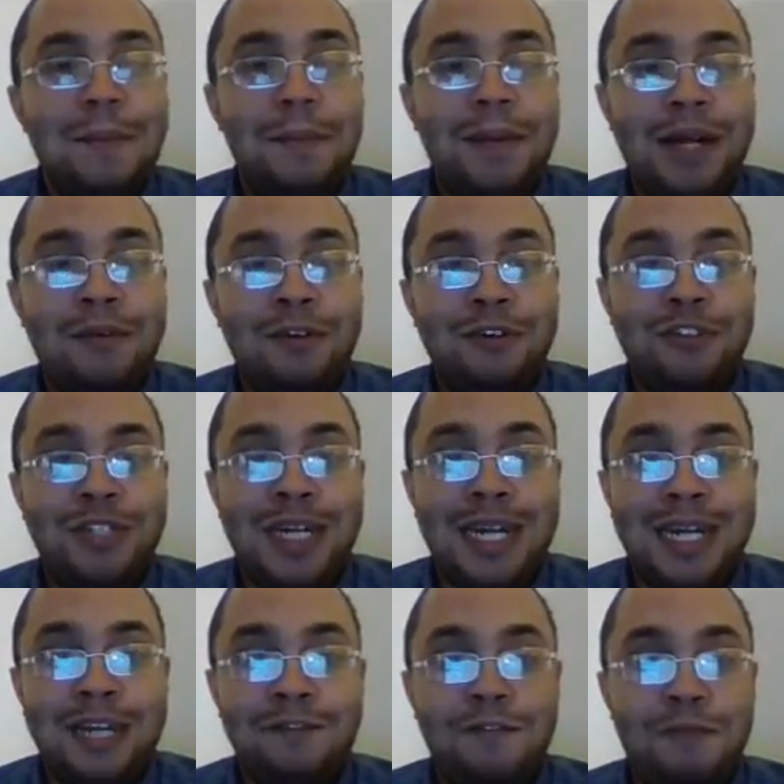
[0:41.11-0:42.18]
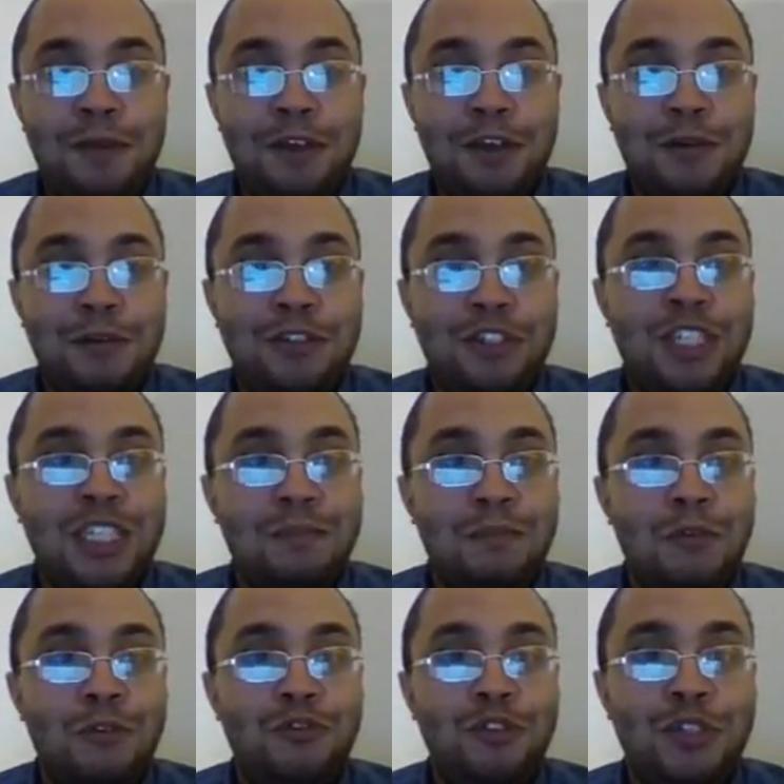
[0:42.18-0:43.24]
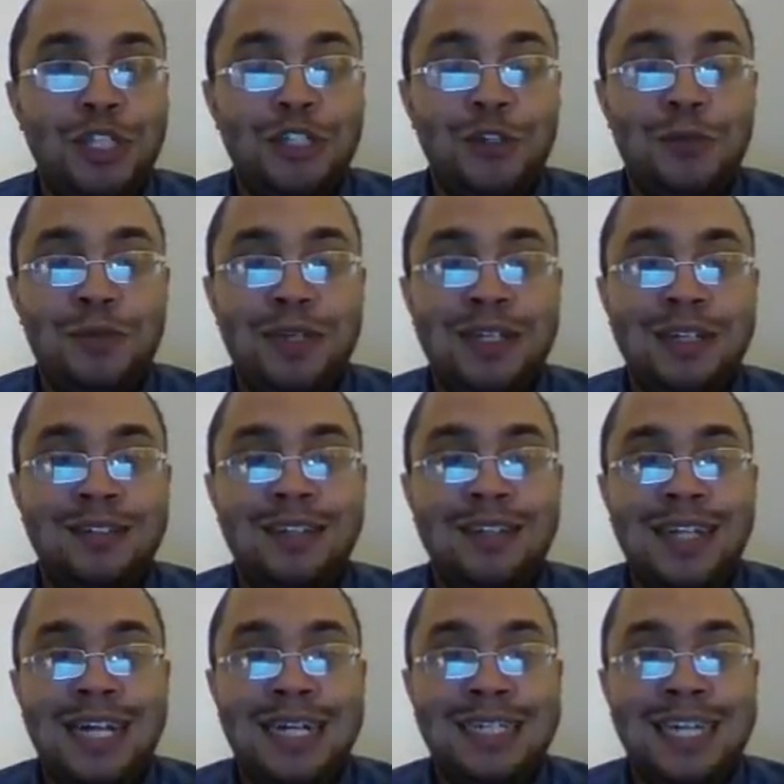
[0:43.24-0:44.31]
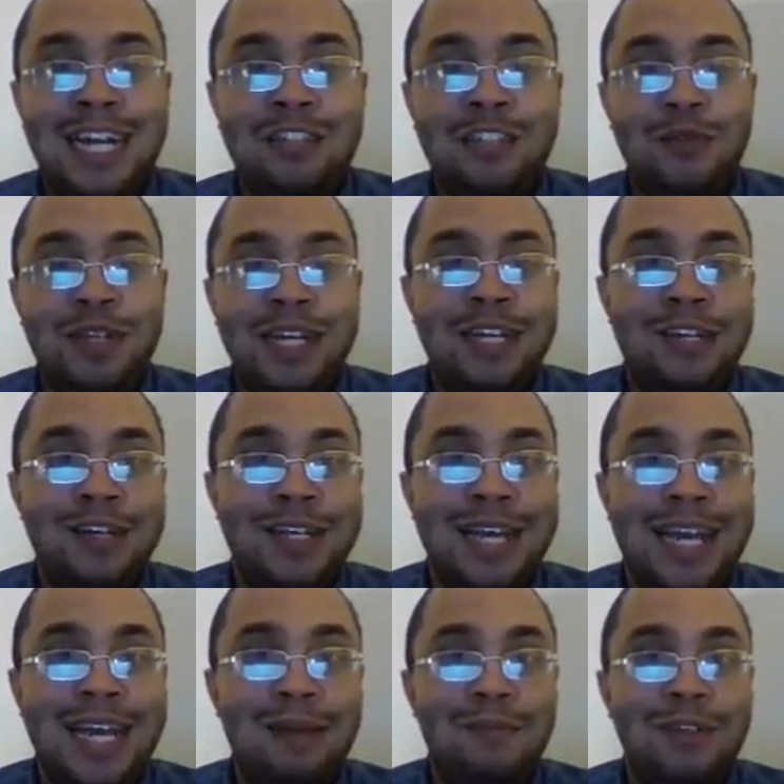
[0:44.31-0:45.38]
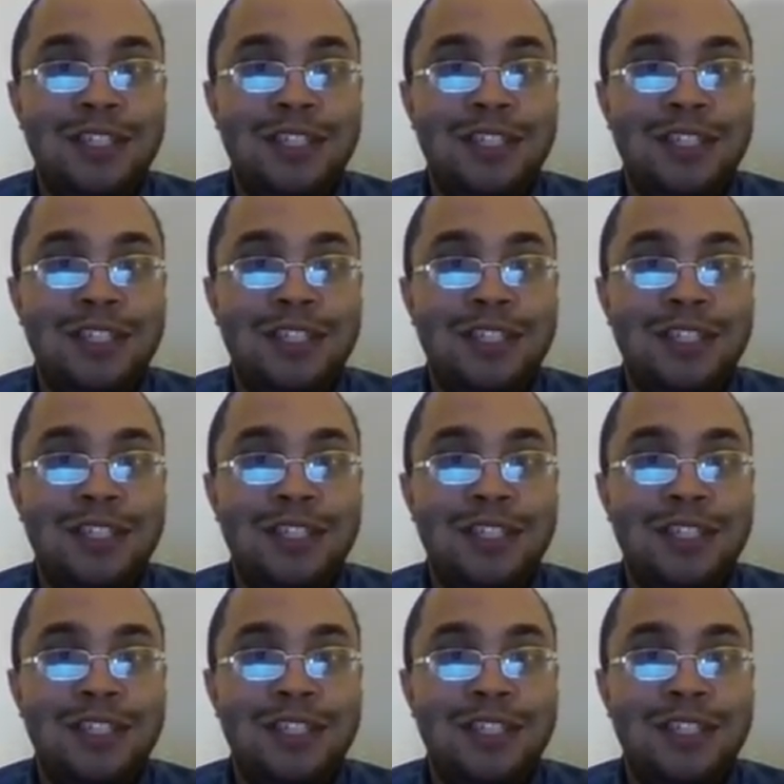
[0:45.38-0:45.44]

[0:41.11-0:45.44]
But I want you to kind of get familiar with just some moves you can do because a lot of times we get in a game,